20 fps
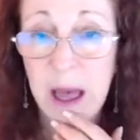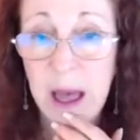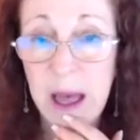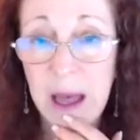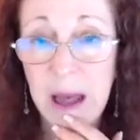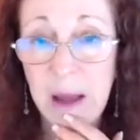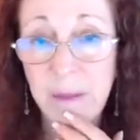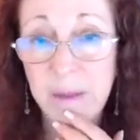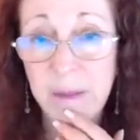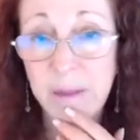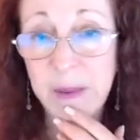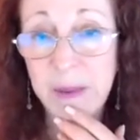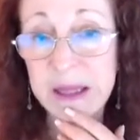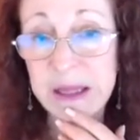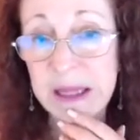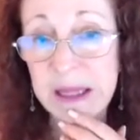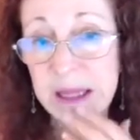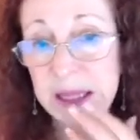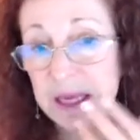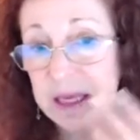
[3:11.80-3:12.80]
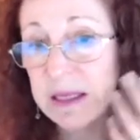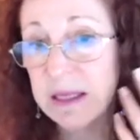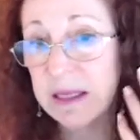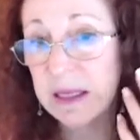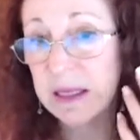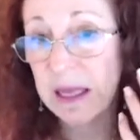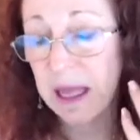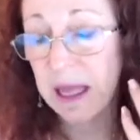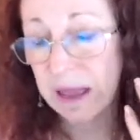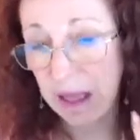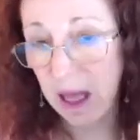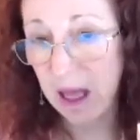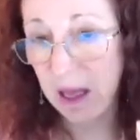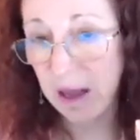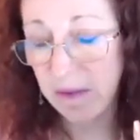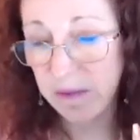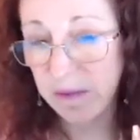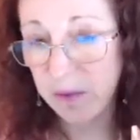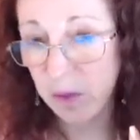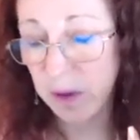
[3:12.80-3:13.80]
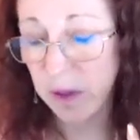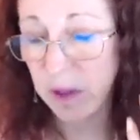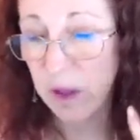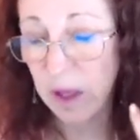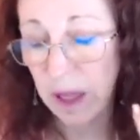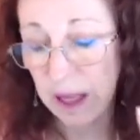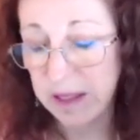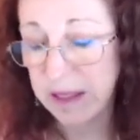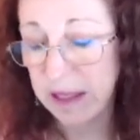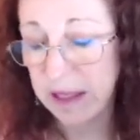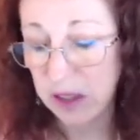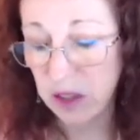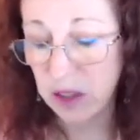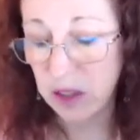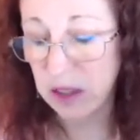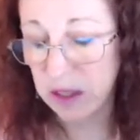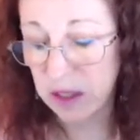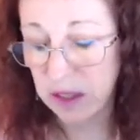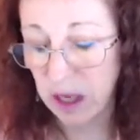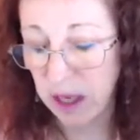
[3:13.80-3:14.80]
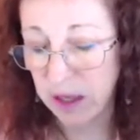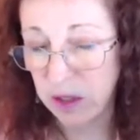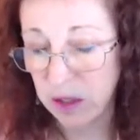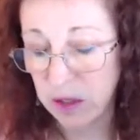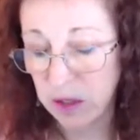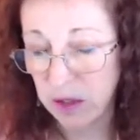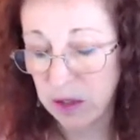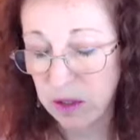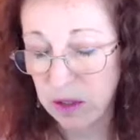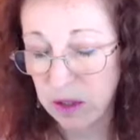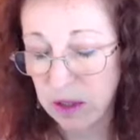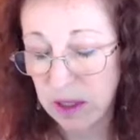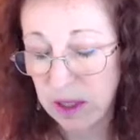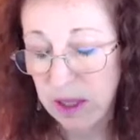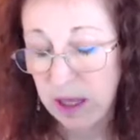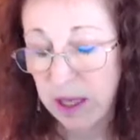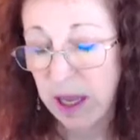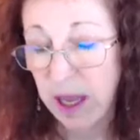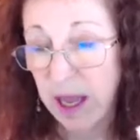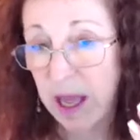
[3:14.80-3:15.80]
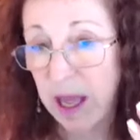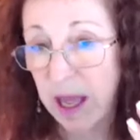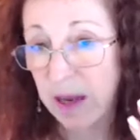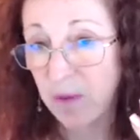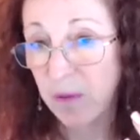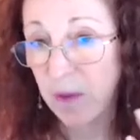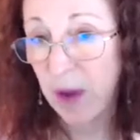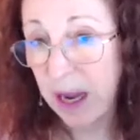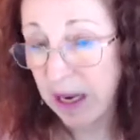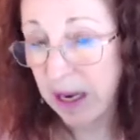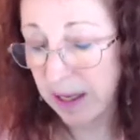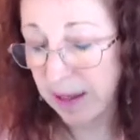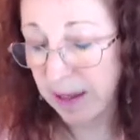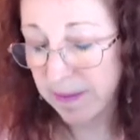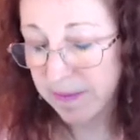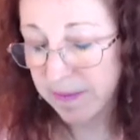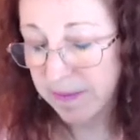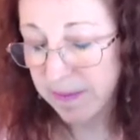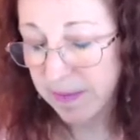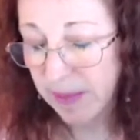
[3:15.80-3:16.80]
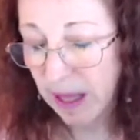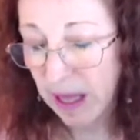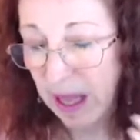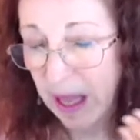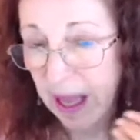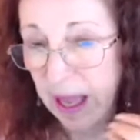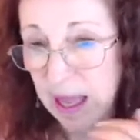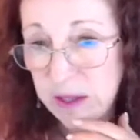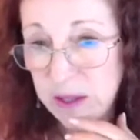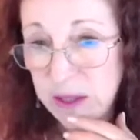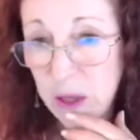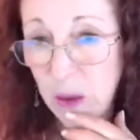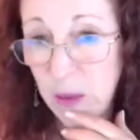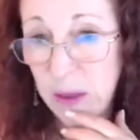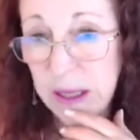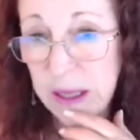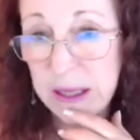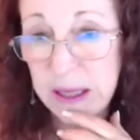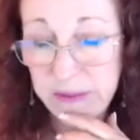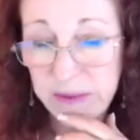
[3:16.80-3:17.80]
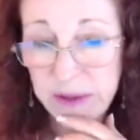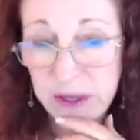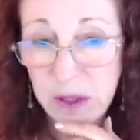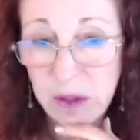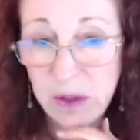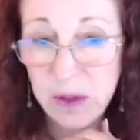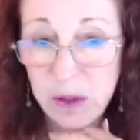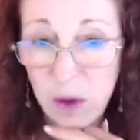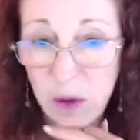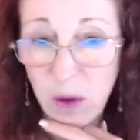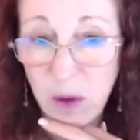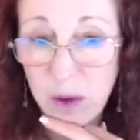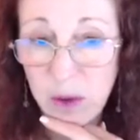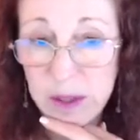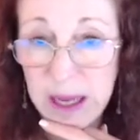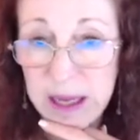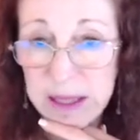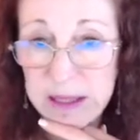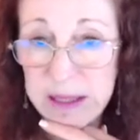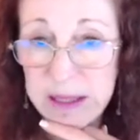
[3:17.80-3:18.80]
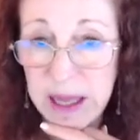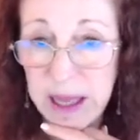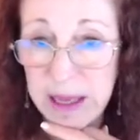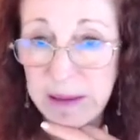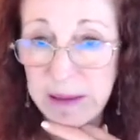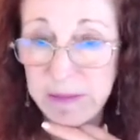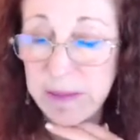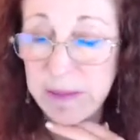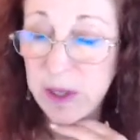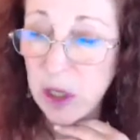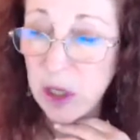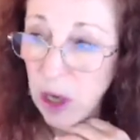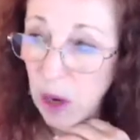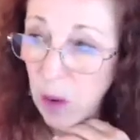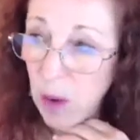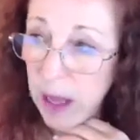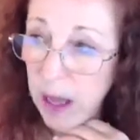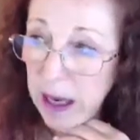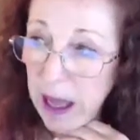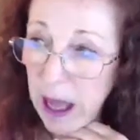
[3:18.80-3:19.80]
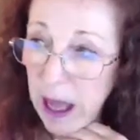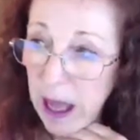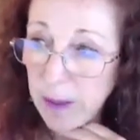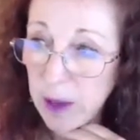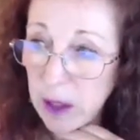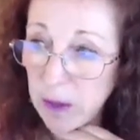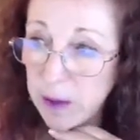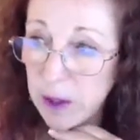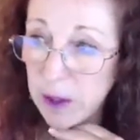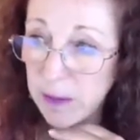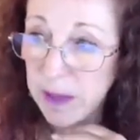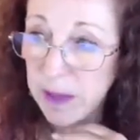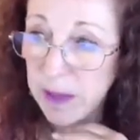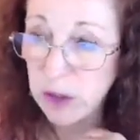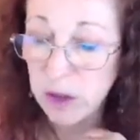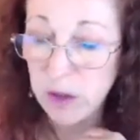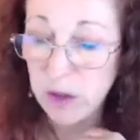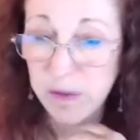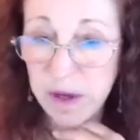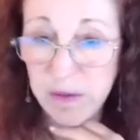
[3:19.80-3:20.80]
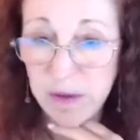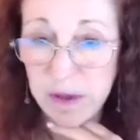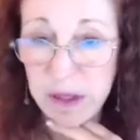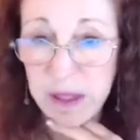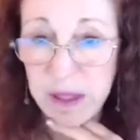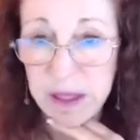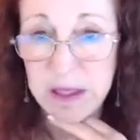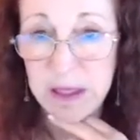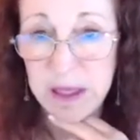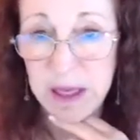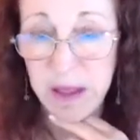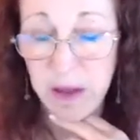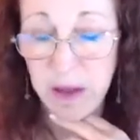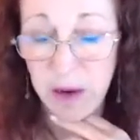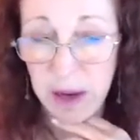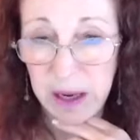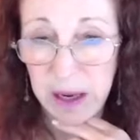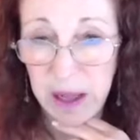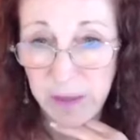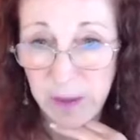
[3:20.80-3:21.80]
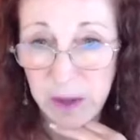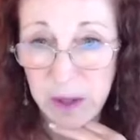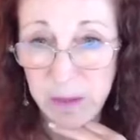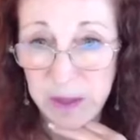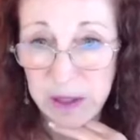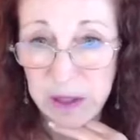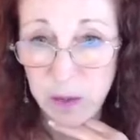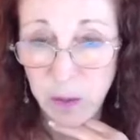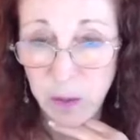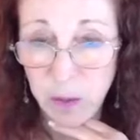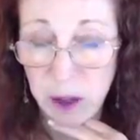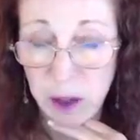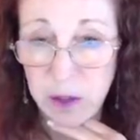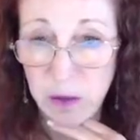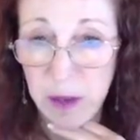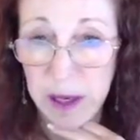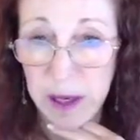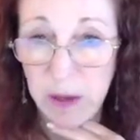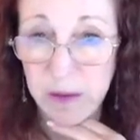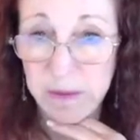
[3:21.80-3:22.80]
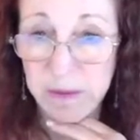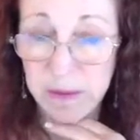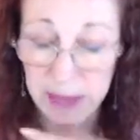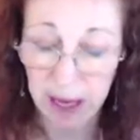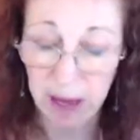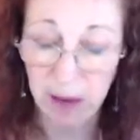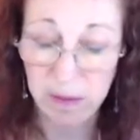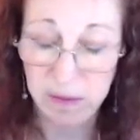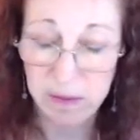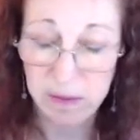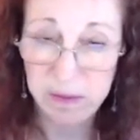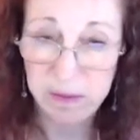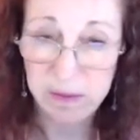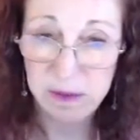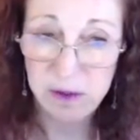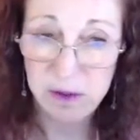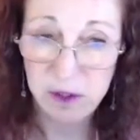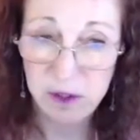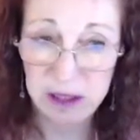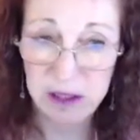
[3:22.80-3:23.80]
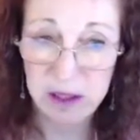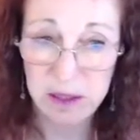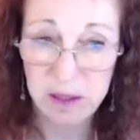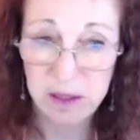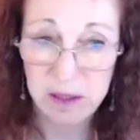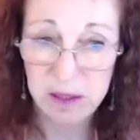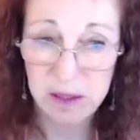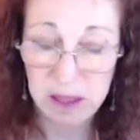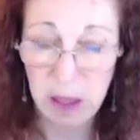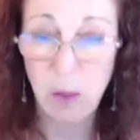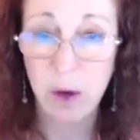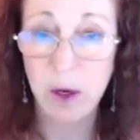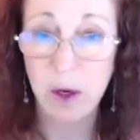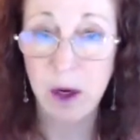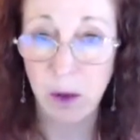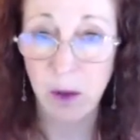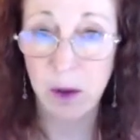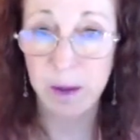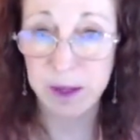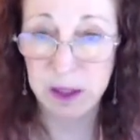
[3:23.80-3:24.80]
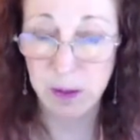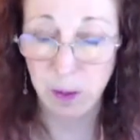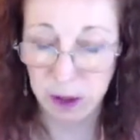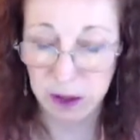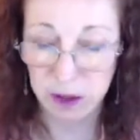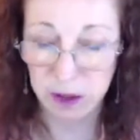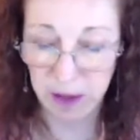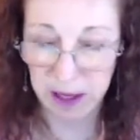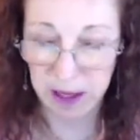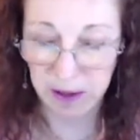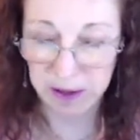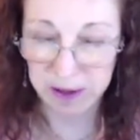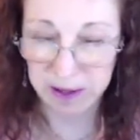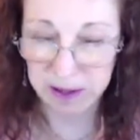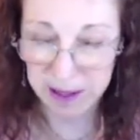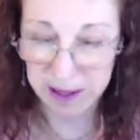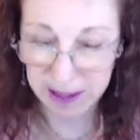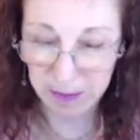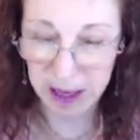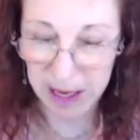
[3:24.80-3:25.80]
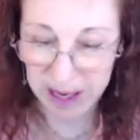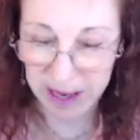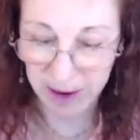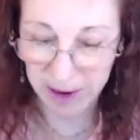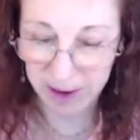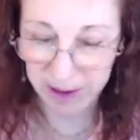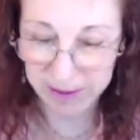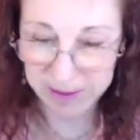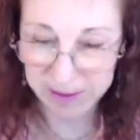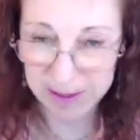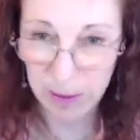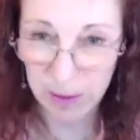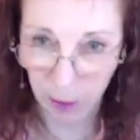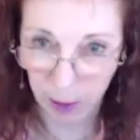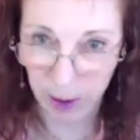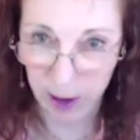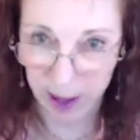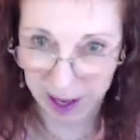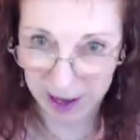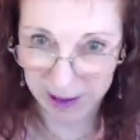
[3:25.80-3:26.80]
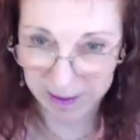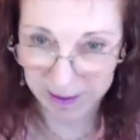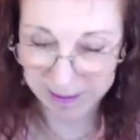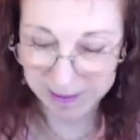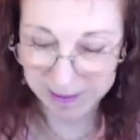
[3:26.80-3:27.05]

But the things that I loved were the Los Angeles Dodgers and writing. And so at 11 years old, I said, you know what? I'm going to put my 2 favorite things together, and I'm going to be a sports writer. Now, Jason, there were no women sports writers in my era. There were none.